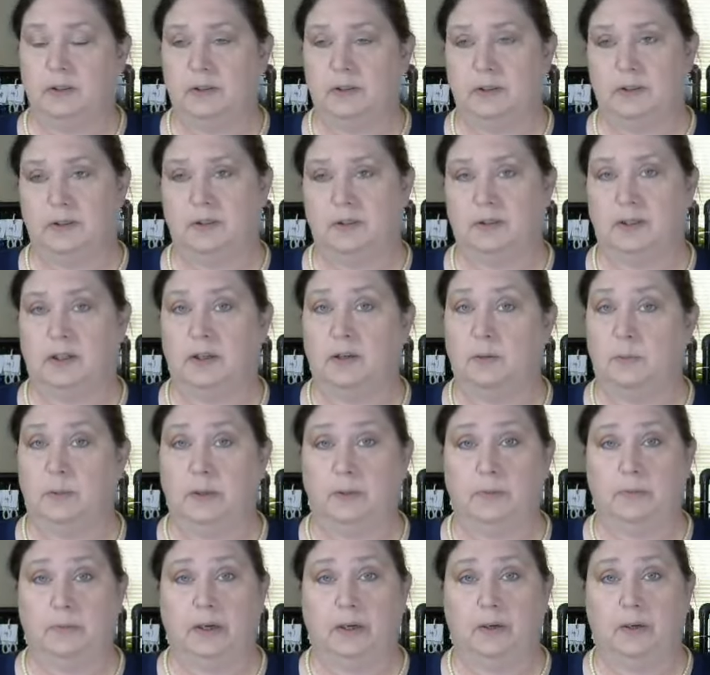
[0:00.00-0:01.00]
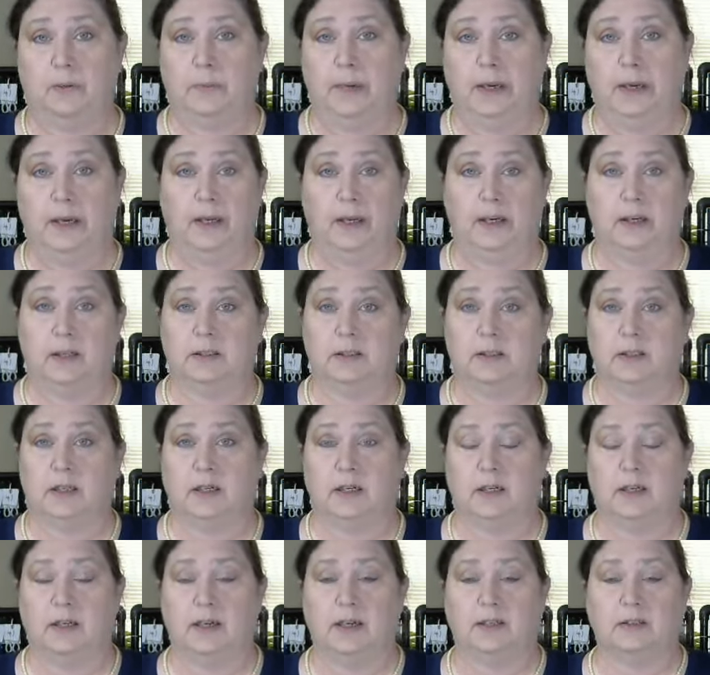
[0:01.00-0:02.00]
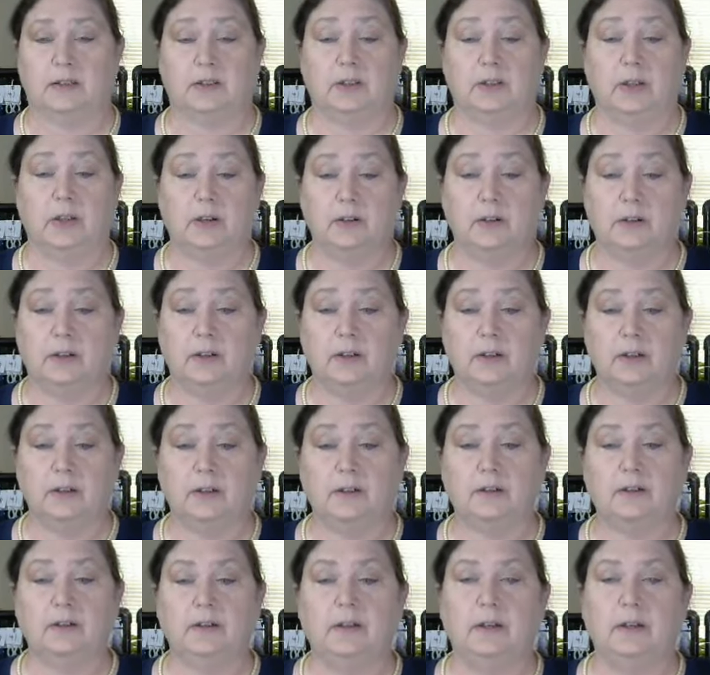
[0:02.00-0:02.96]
is going to be better made and it's going to last longer,